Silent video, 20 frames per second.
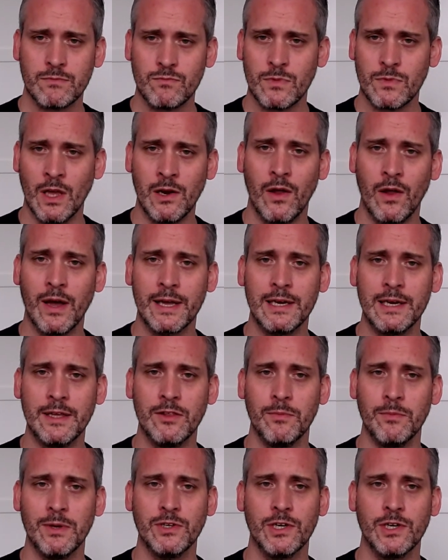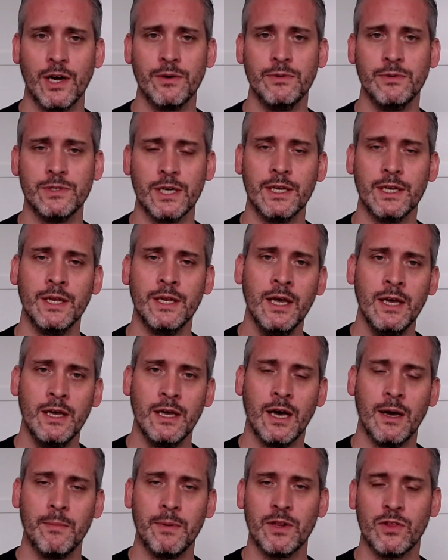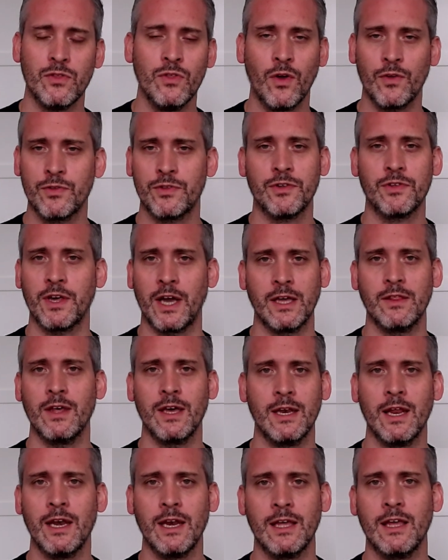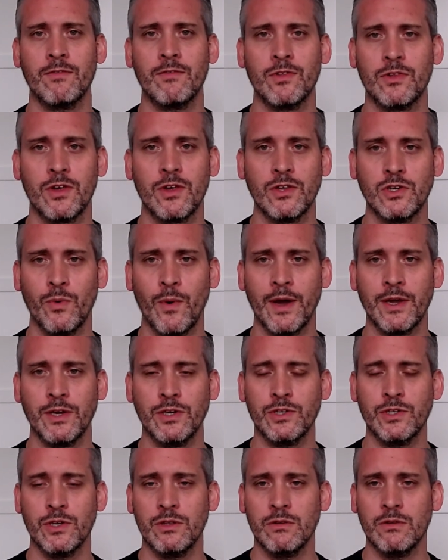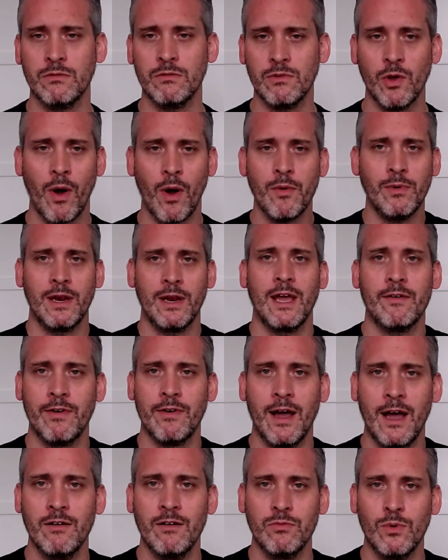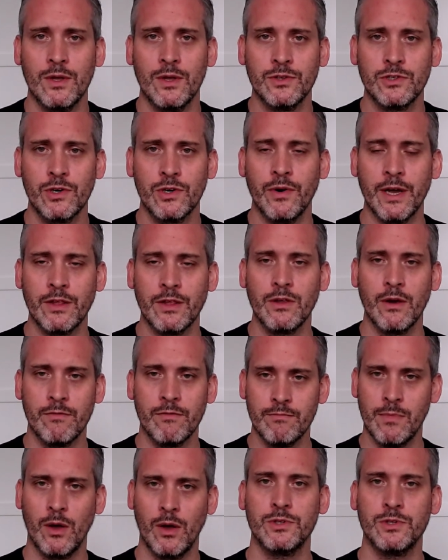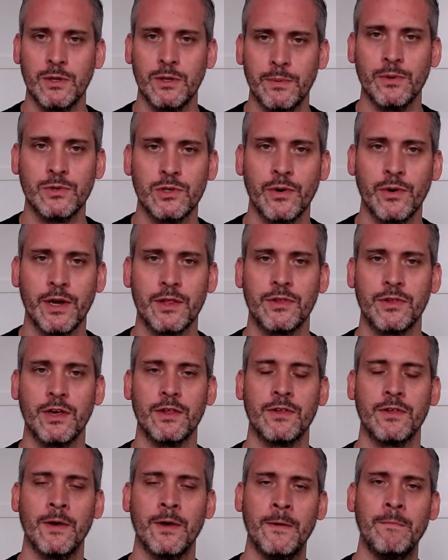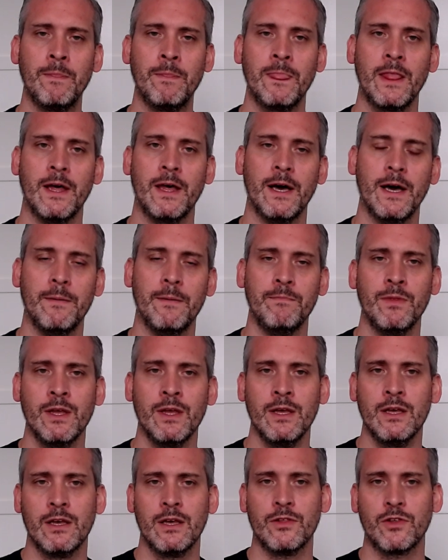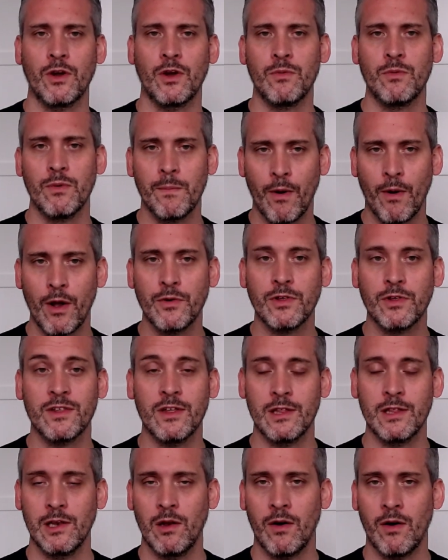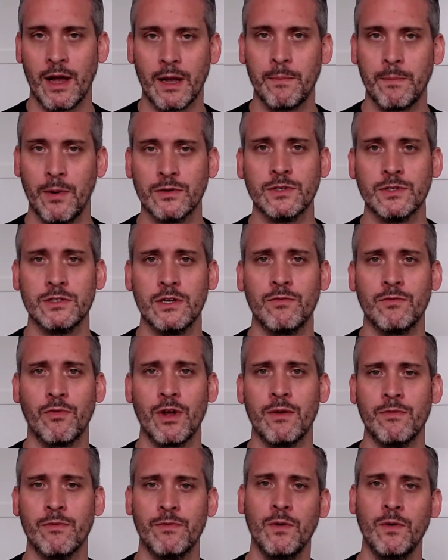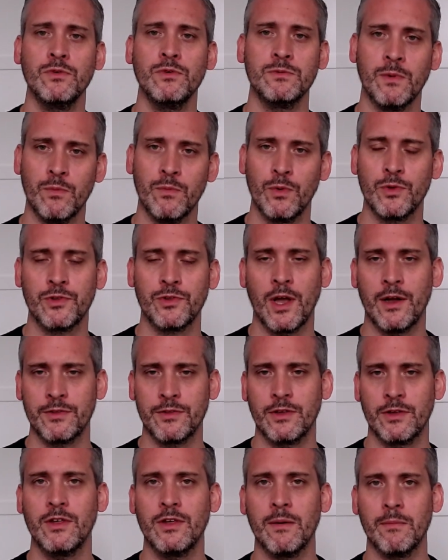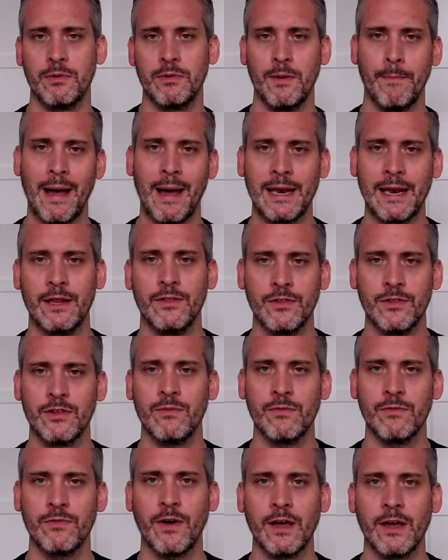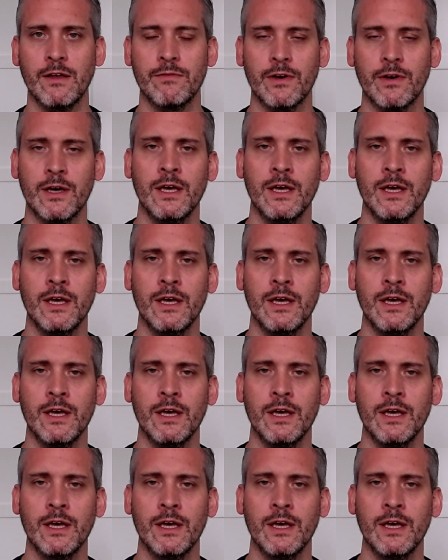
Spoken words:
likely to be chosen, but it's not to say that in any given situation you only ever have one choice. You have multiple choices, and so processes like positive reinforcement will start to tip the balance in favour